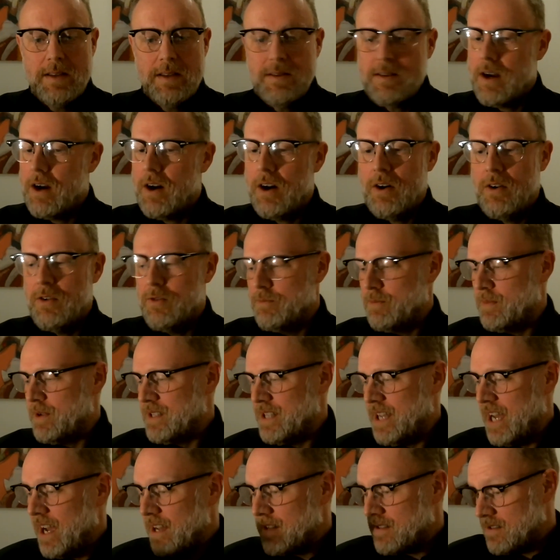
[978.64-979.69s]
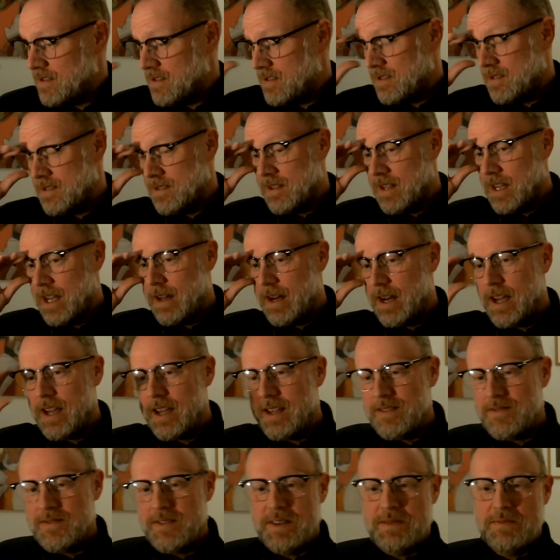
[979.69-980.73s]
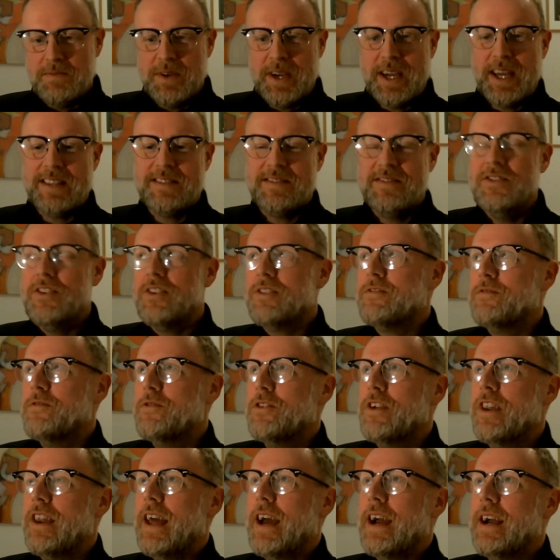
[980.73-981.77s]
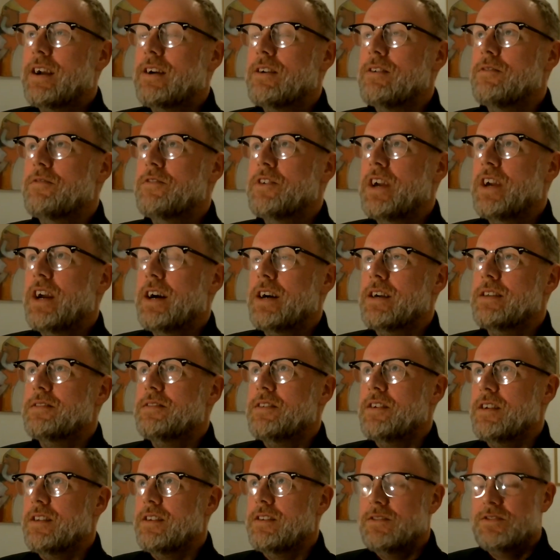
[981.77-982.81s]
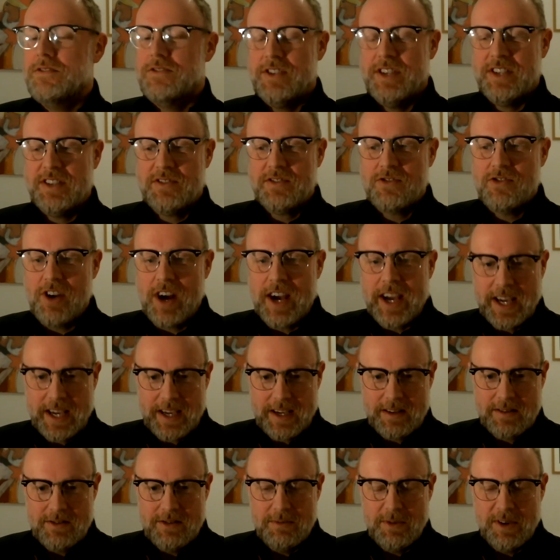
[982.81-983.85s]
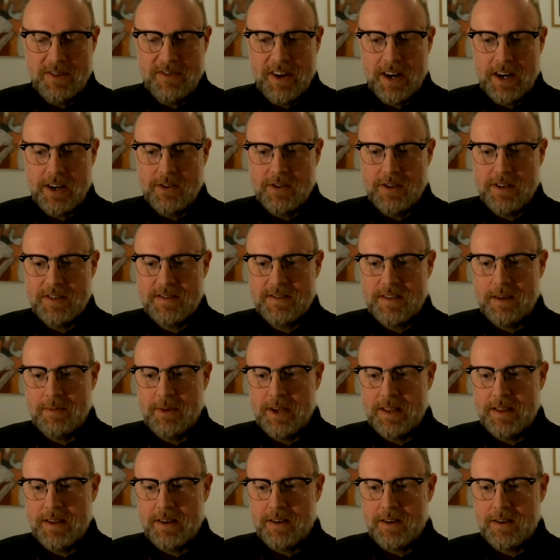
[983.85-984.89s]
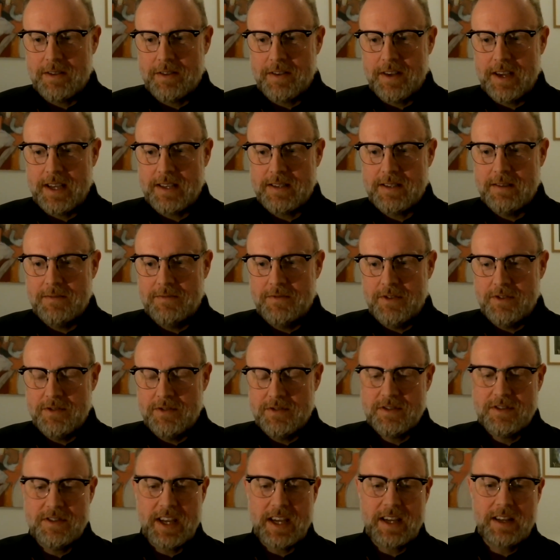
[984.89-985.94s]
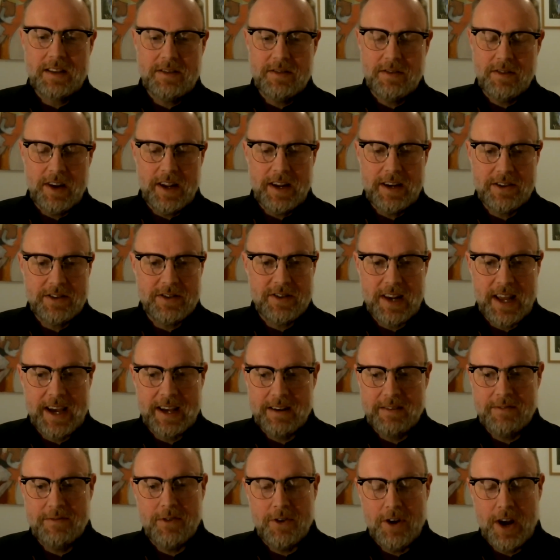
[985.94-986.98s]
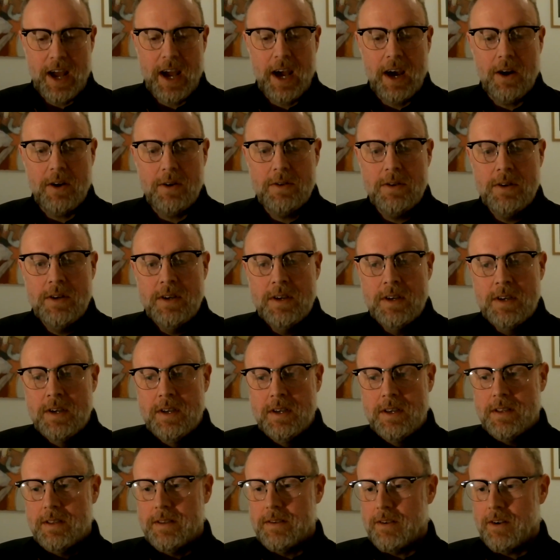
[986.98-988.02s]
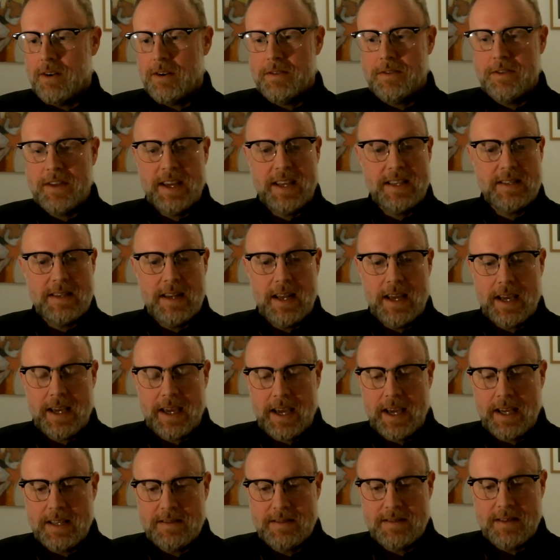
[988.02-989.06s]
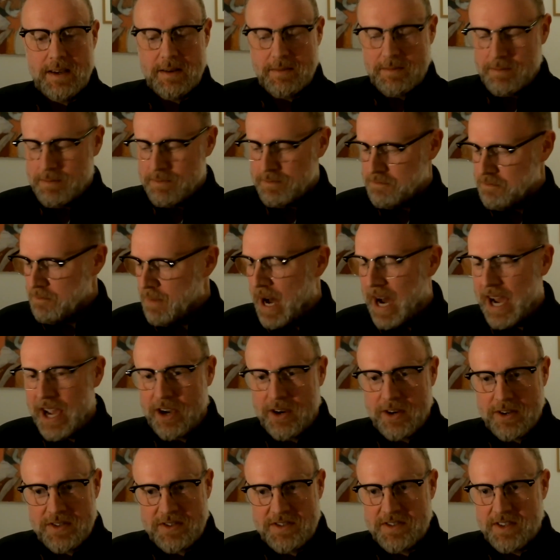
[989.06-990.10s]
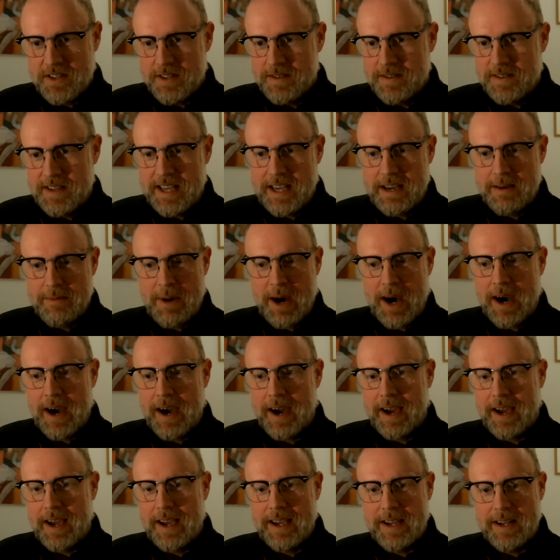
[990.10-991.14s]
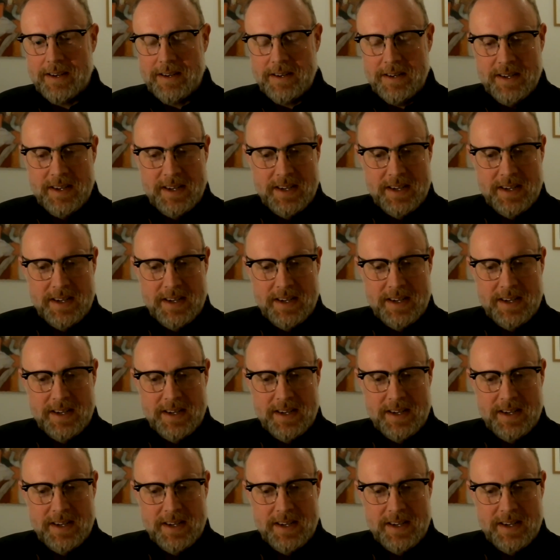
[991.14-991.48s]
Oh, yes. And I it's not for the lack of the IT industry trying, to be very honest. I mean, there are things if you stick to Linux land for now, there are things like SM BIOS and DMI and